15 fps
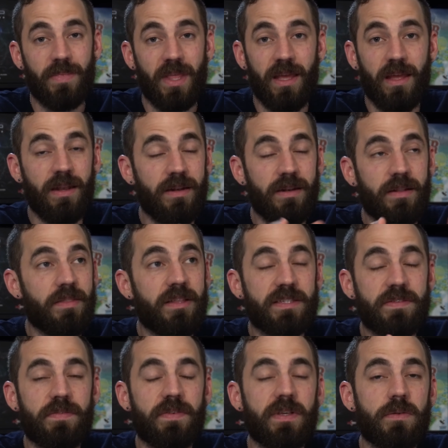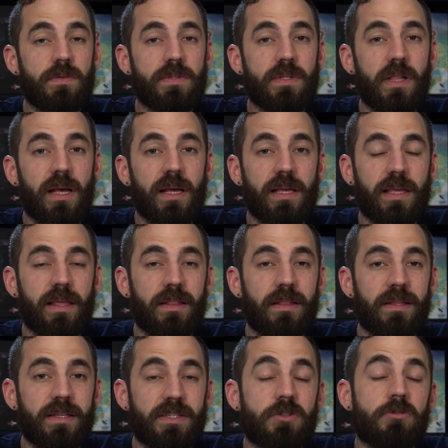And this feels like this